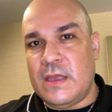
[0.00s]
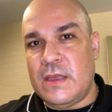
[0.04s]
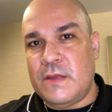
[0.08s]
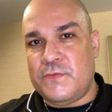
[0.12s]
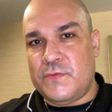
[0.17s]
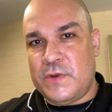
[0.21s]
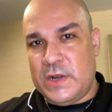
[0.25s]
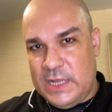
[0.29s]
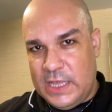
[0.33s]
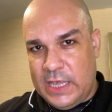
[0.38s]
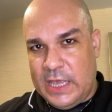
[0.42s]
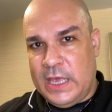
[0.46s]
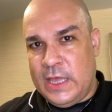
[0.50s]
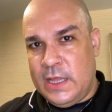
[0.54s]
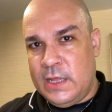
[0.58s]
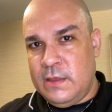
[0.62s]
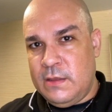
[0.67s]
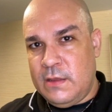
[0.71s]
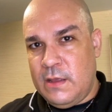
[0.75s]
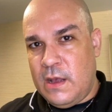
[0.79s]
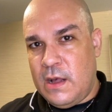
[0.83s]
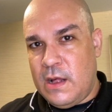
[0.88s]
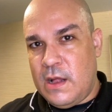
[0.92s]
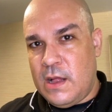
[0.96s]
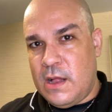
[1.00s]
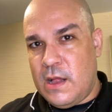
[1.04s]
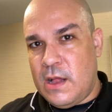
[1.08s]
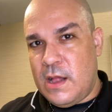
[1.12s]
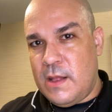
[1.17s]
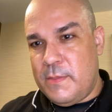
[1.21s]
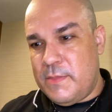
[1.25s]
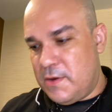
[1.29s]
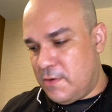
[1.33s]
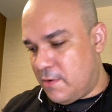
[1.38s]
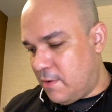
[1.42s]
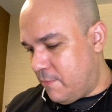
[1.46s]
really in. I'll
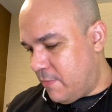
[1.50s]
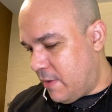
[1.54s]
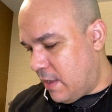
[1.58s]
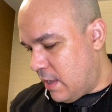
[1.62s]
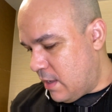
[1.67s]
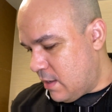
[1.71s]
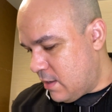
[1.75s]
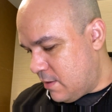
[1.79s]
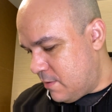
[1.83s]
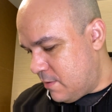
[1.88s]
be right back.